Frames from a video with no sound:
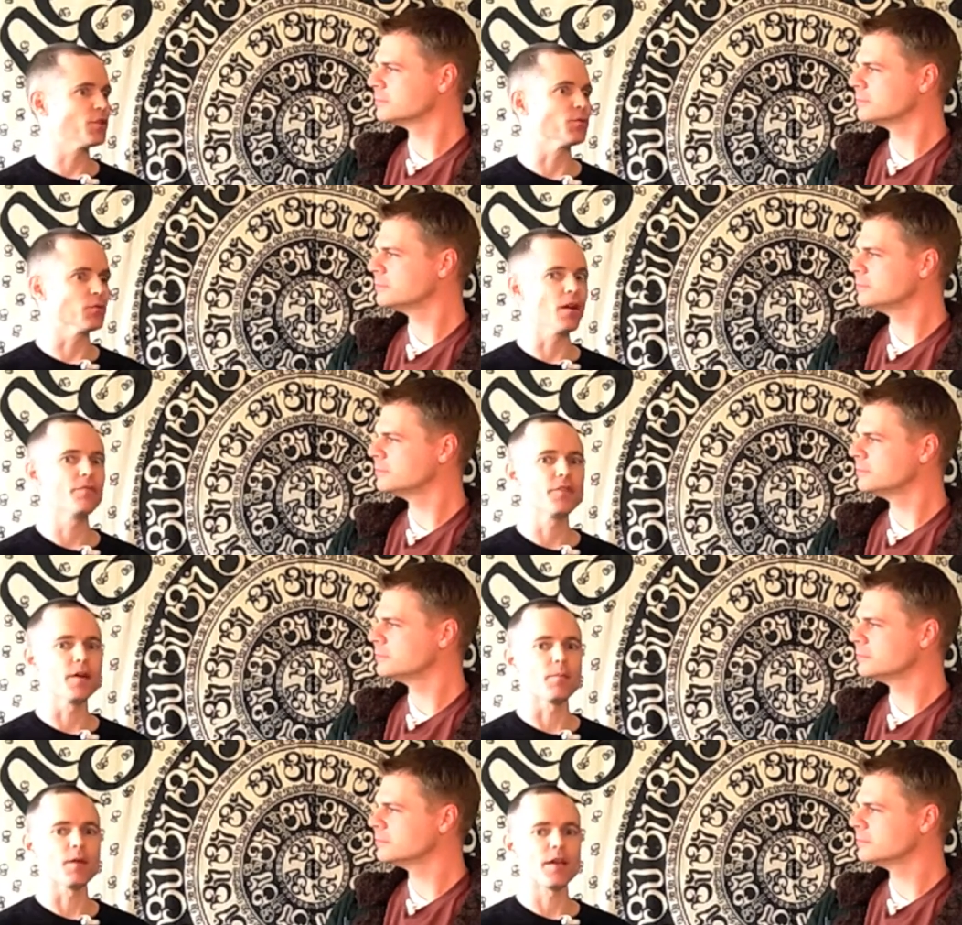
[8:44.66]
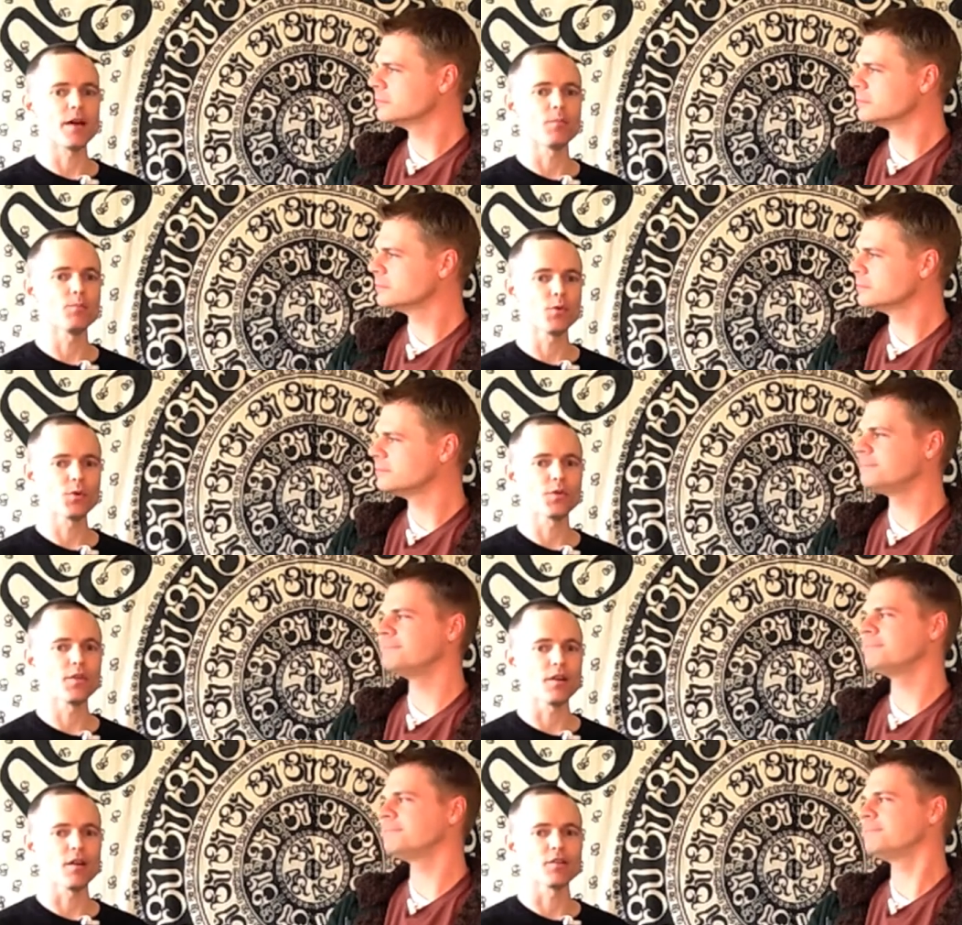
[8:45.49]
Speaker 1: much you love them and how
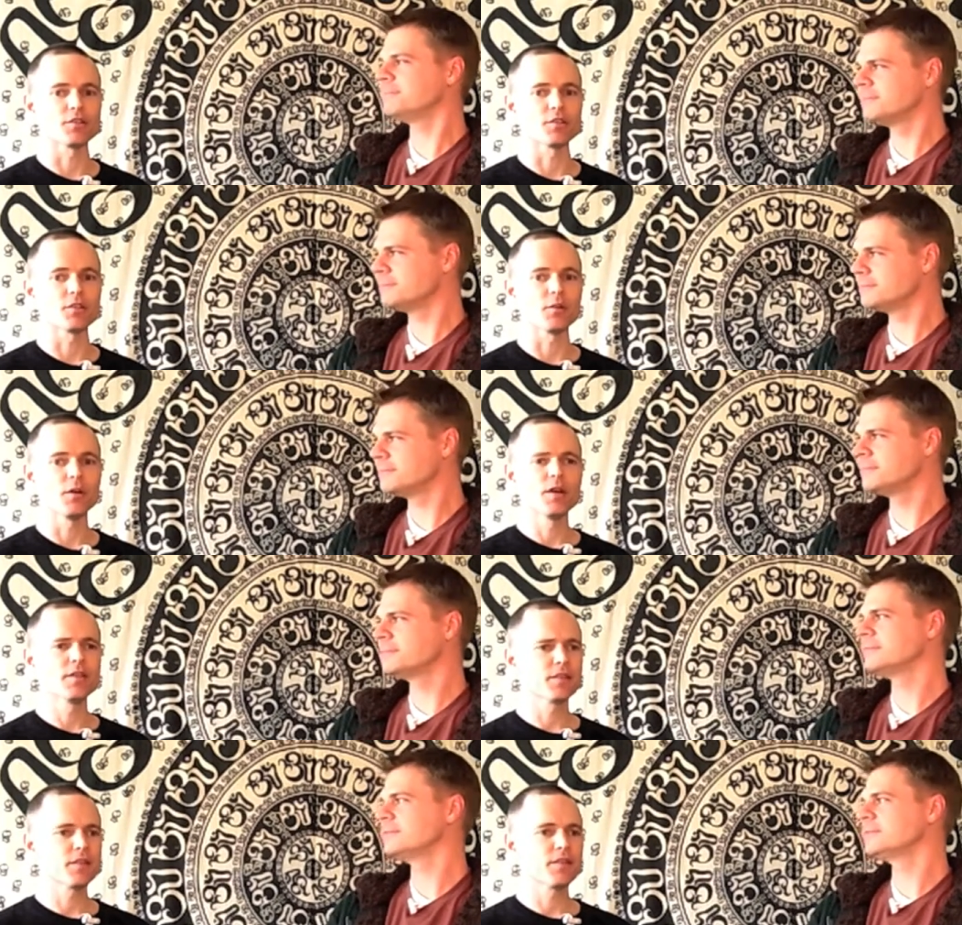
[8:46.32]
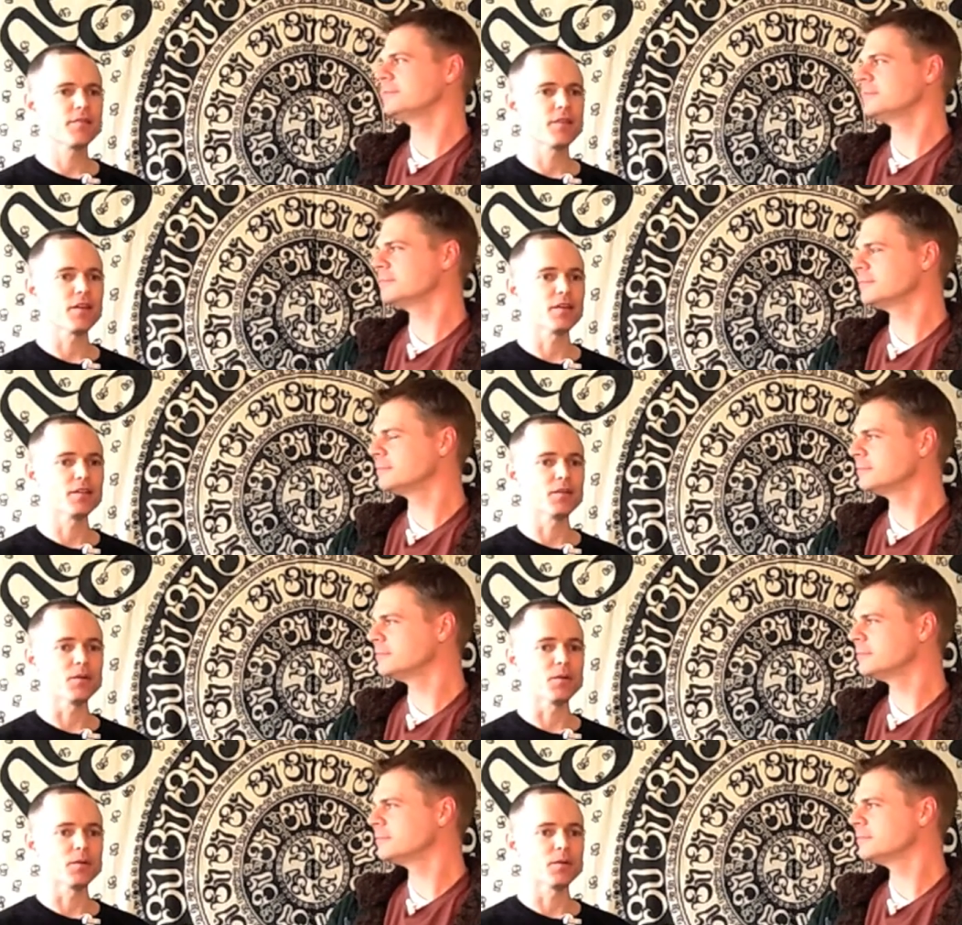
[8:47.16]
important mm-hmm. they are mm. to you. Stuff that
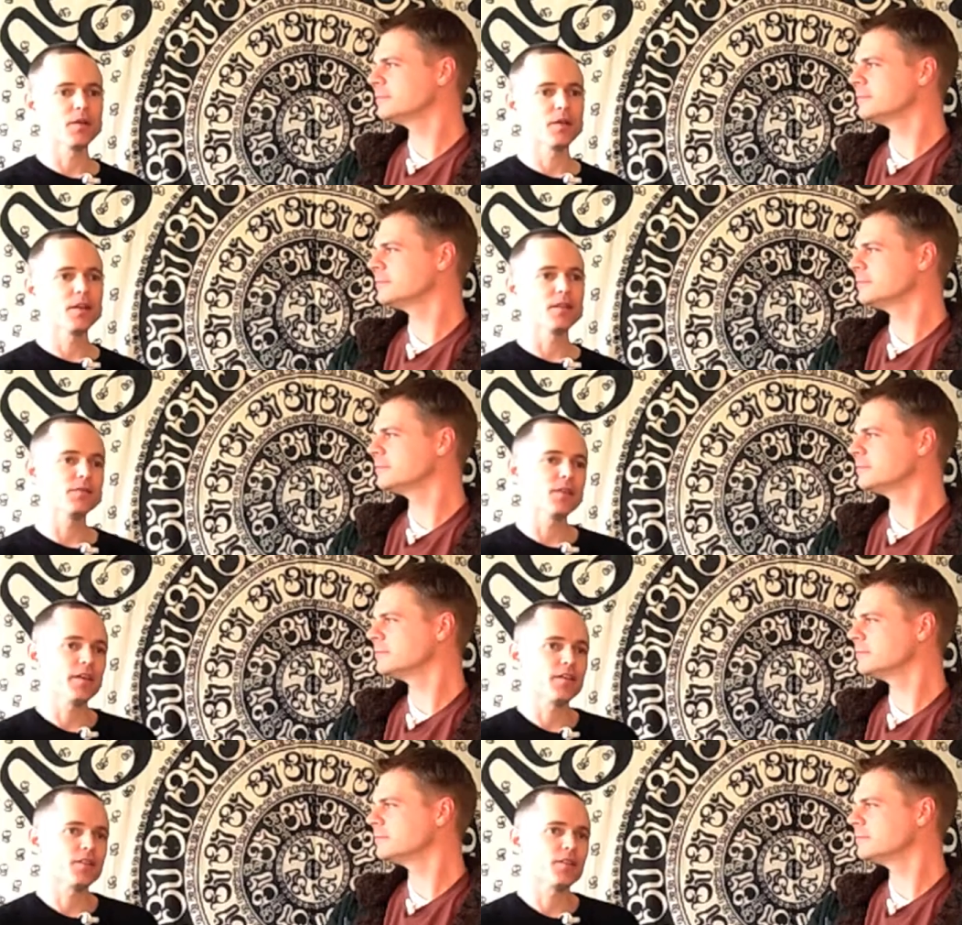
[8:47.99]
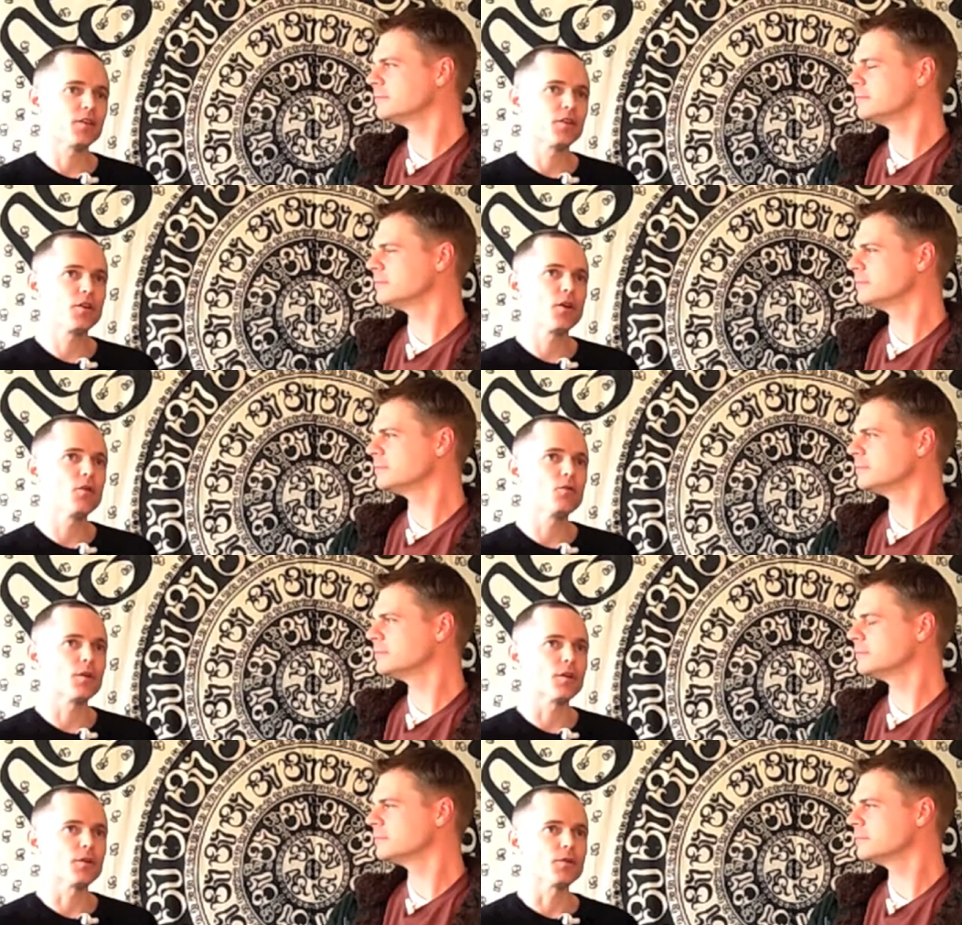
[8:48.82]
you know, it's like it's a
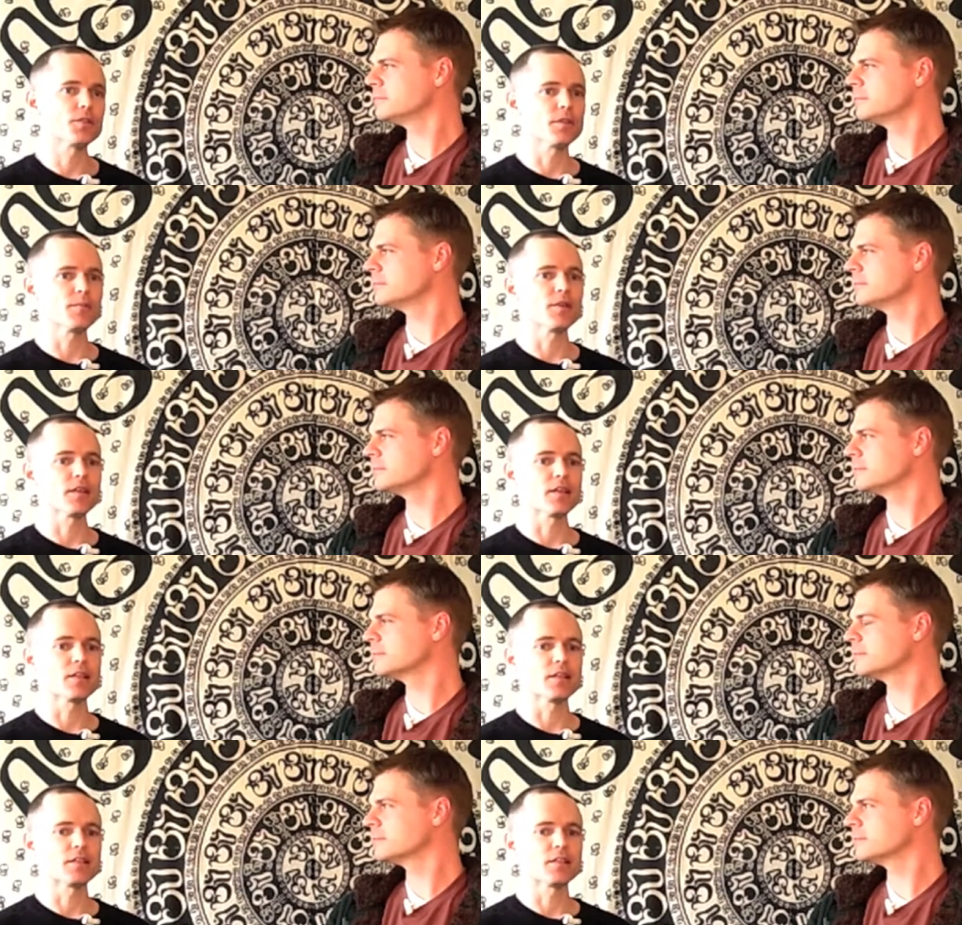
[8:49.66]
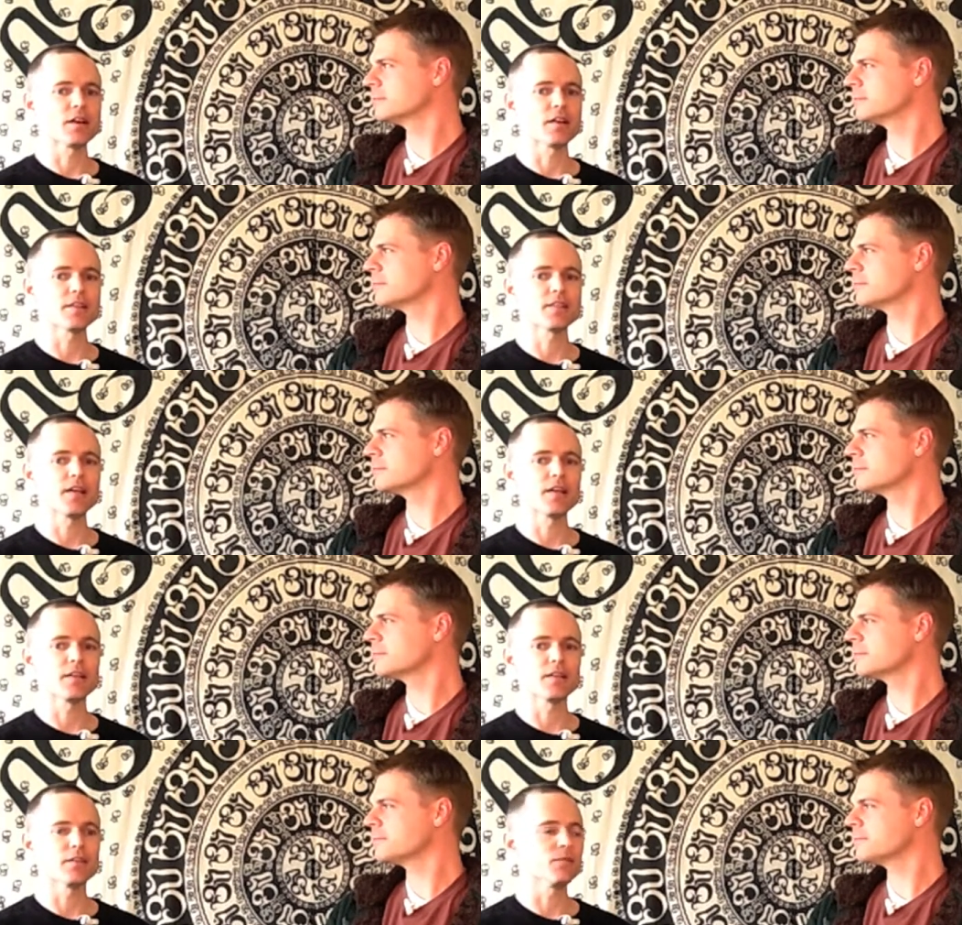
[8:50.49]
coworker or something, and it's not a setting